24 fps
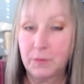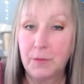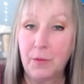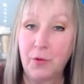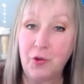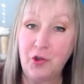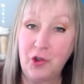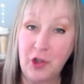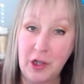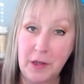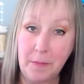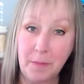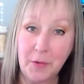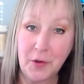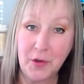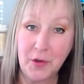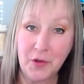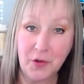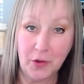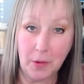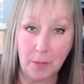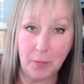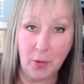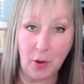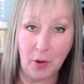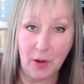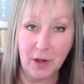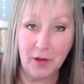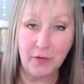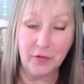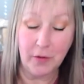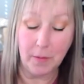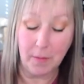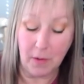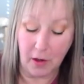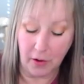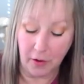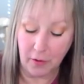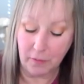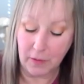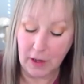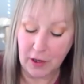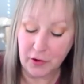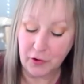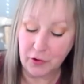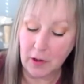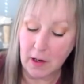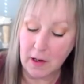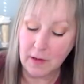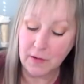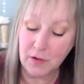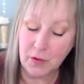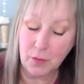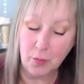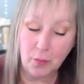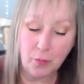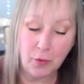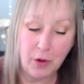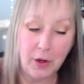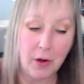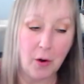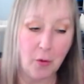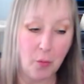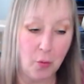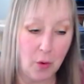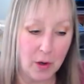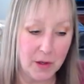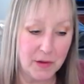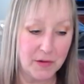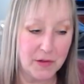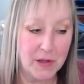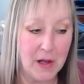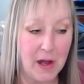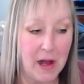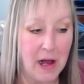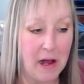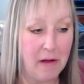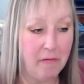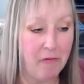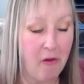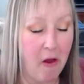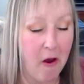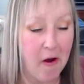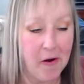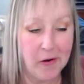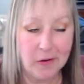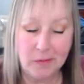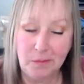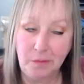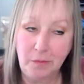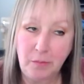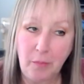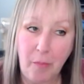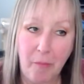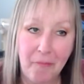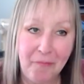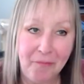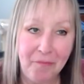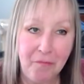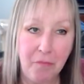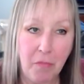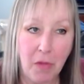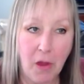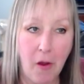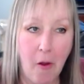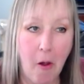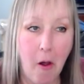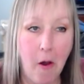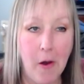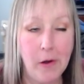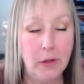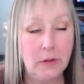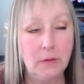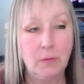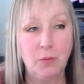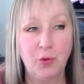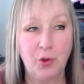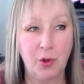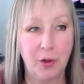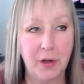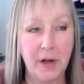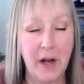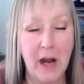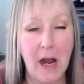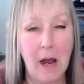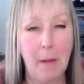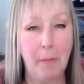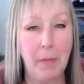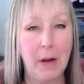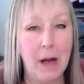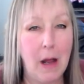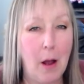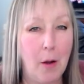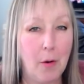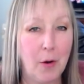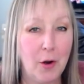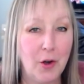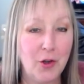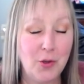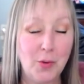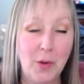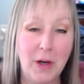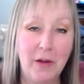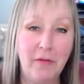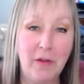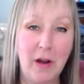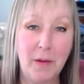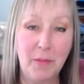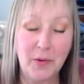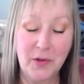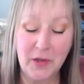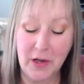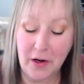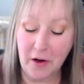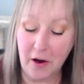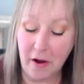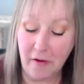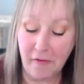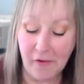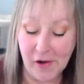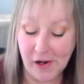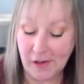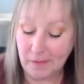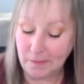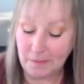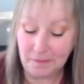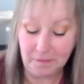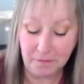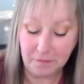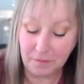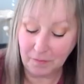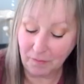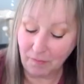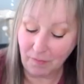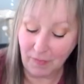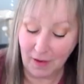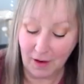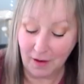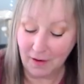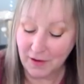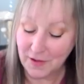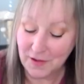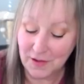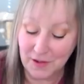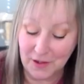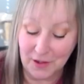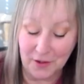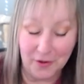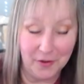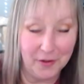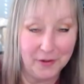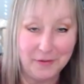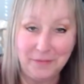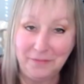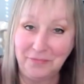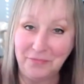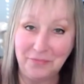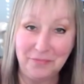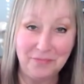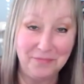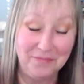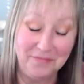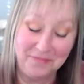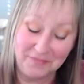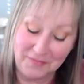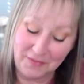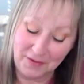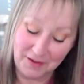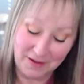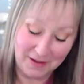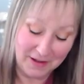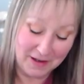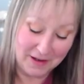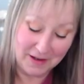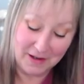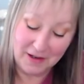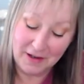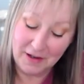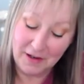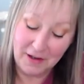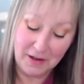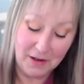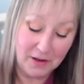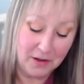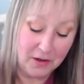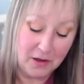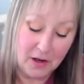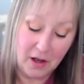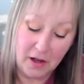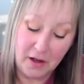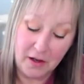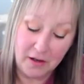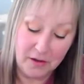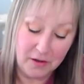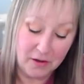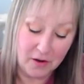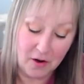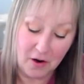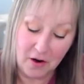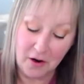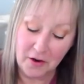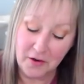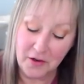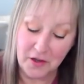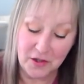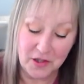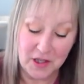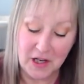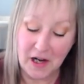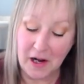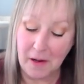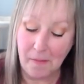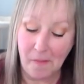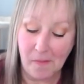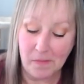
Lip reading: cheaper Strombolis from other restaurants, you know, ones that have like during happy hour 25% off, and still none are the same.